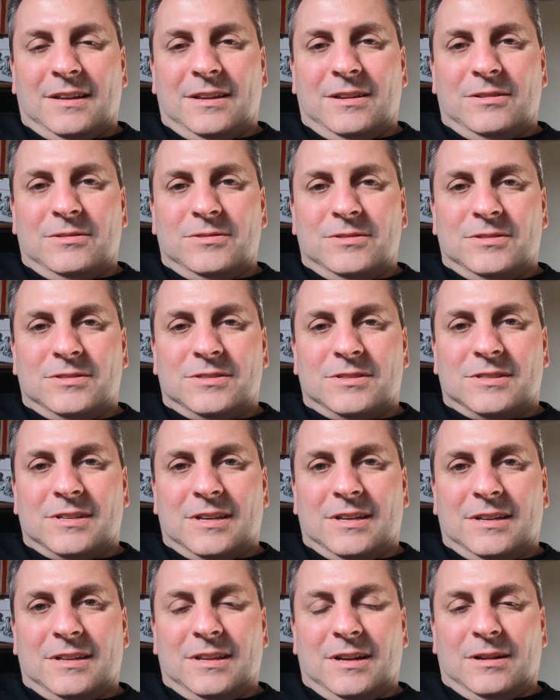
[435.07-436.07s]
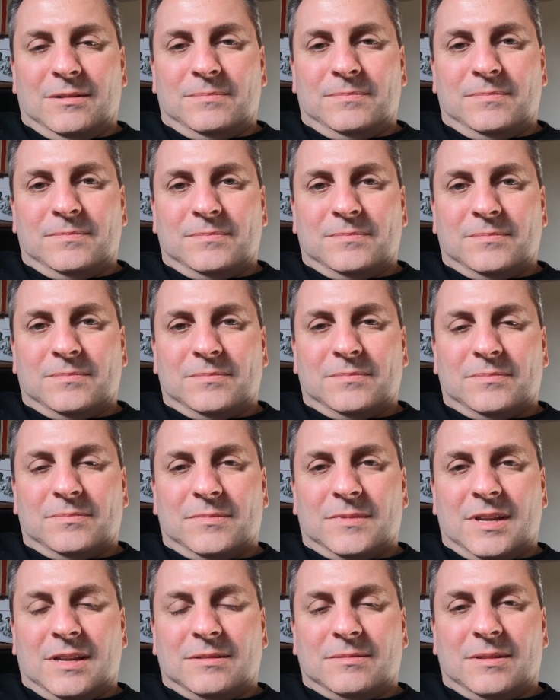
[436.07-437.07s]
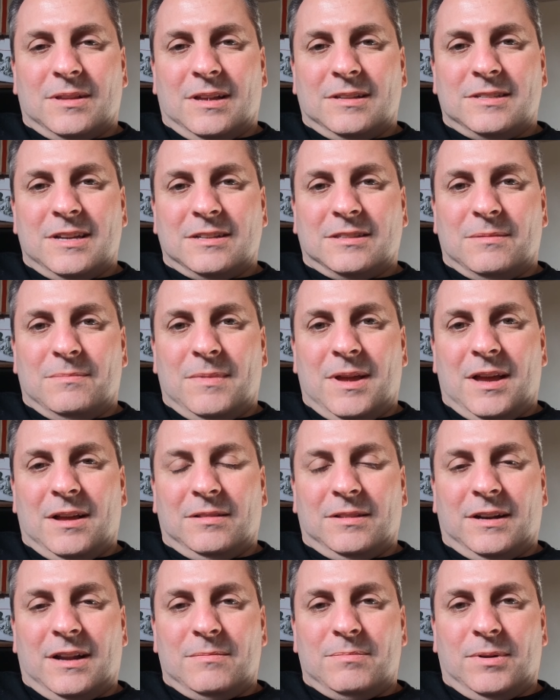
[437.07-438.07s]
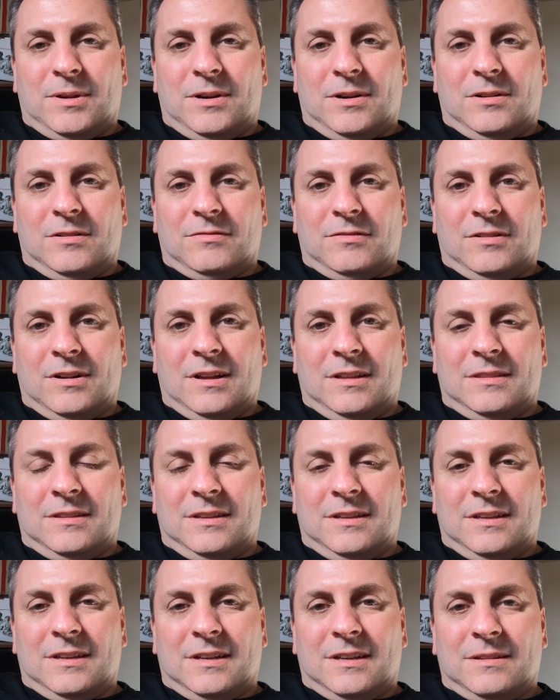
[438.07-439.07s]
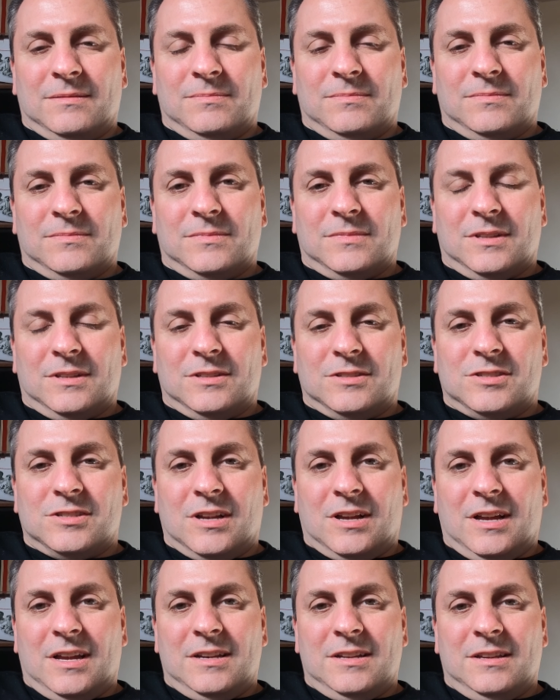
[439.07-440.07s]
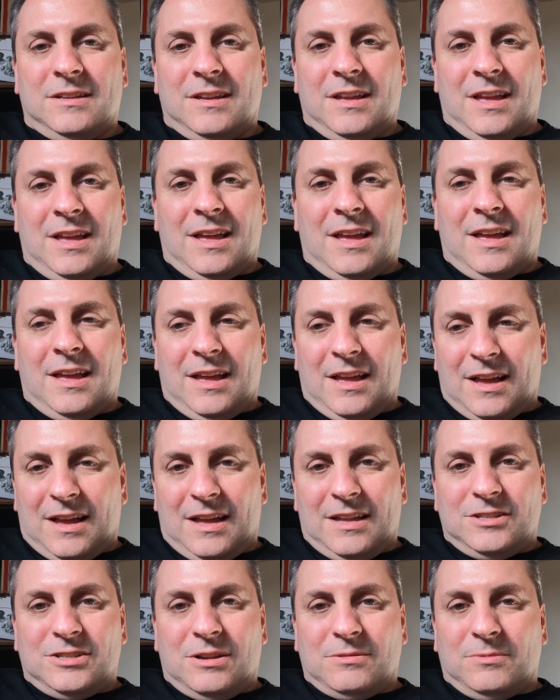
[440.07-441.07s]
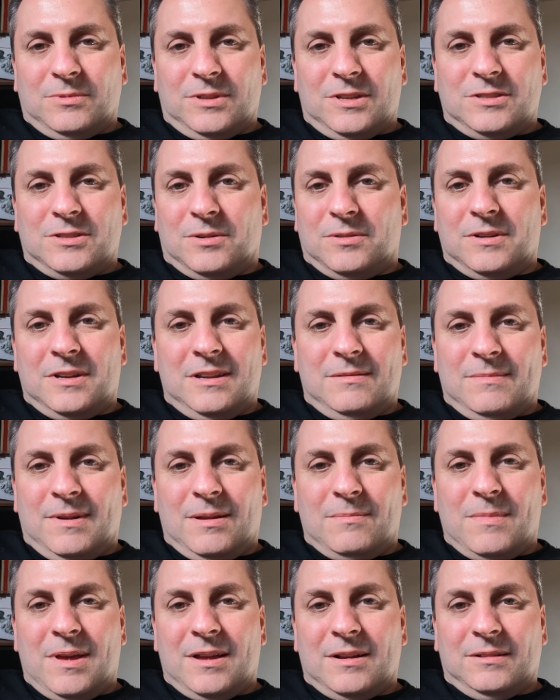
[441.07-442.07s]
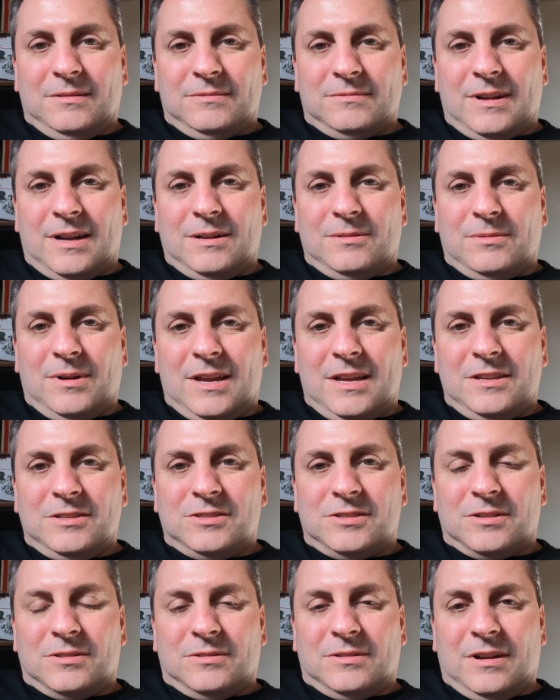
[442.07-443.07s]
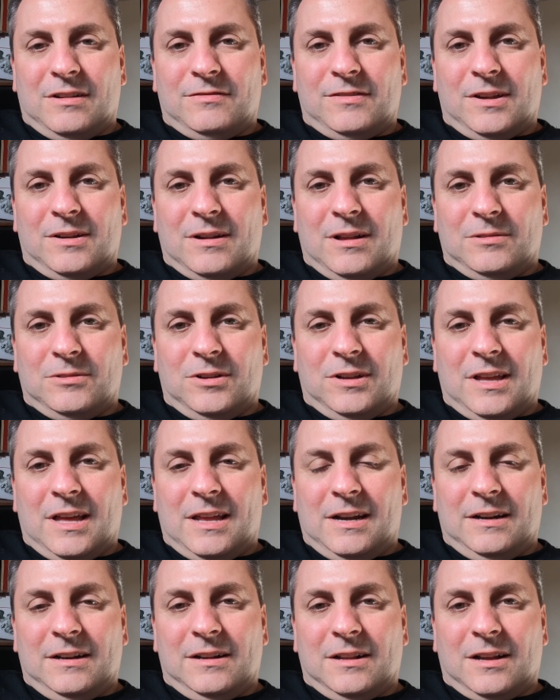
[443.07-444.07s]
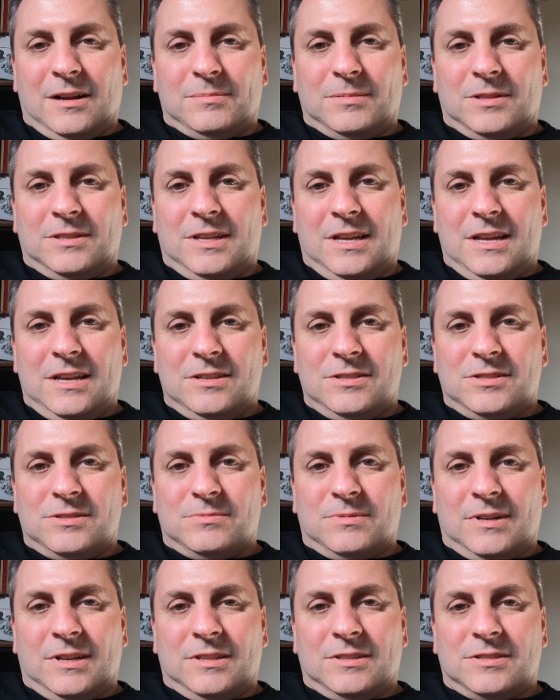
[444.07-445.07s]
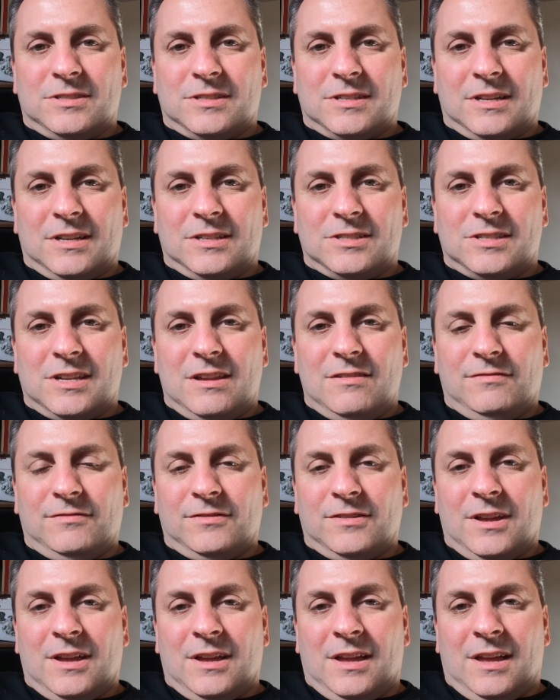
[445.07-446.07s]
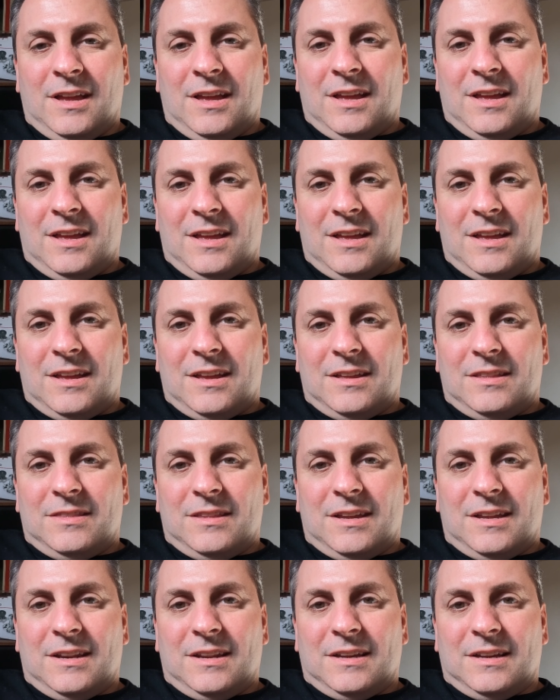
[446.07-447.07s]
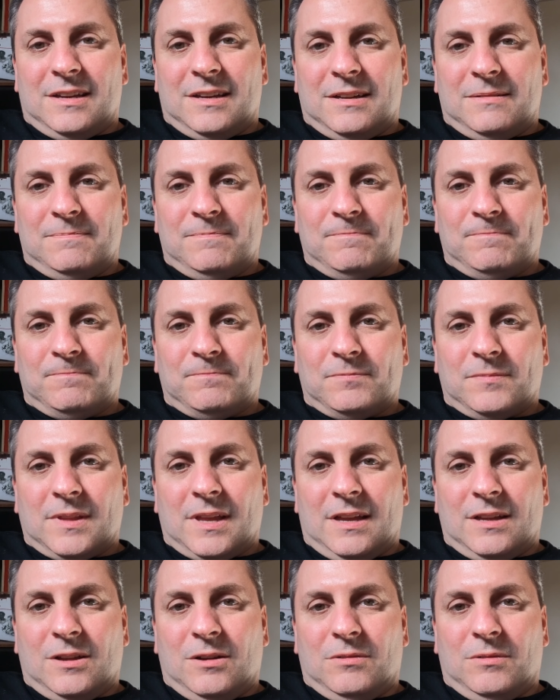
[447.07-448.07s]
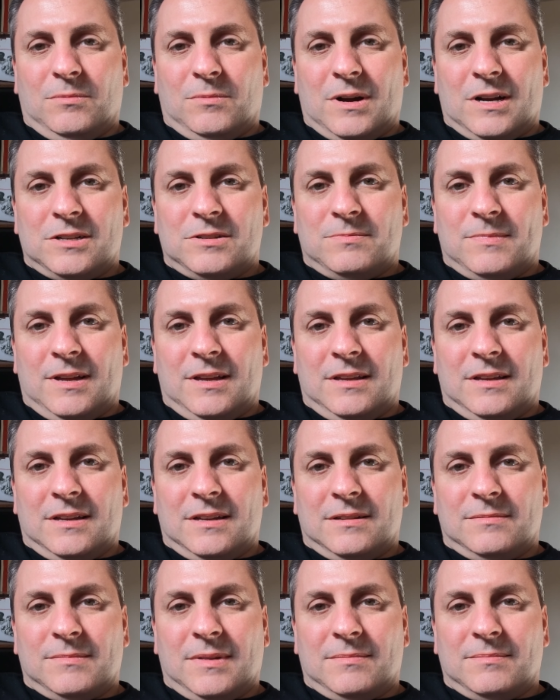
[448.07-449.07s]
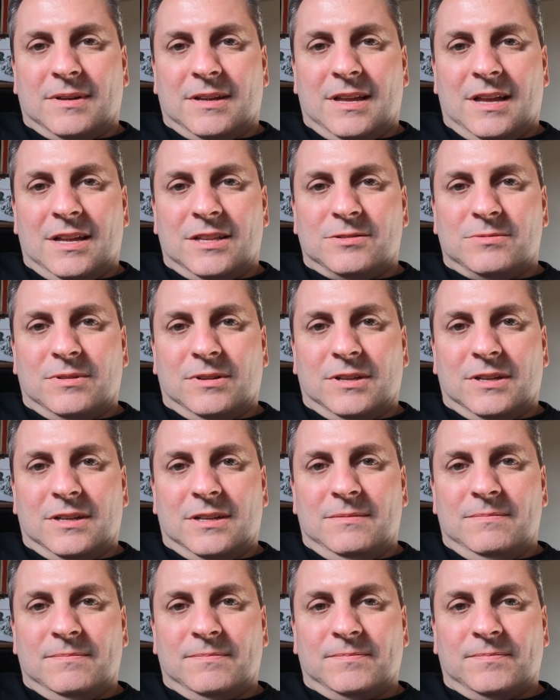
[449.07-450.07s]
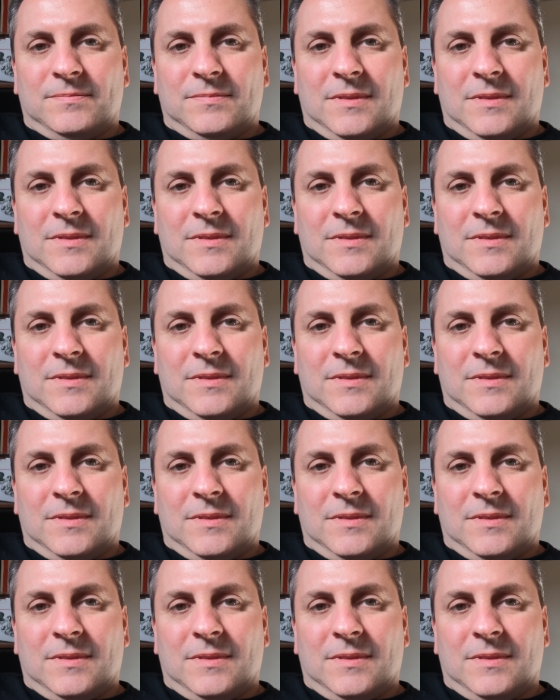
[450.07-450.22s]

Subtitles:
I use, you know, I take the mail and I put it over on the side. I generally don't need my mail right away, so I figure I'll look at it in a couple of days when it's safe. And then I go and wash my, my hands real good.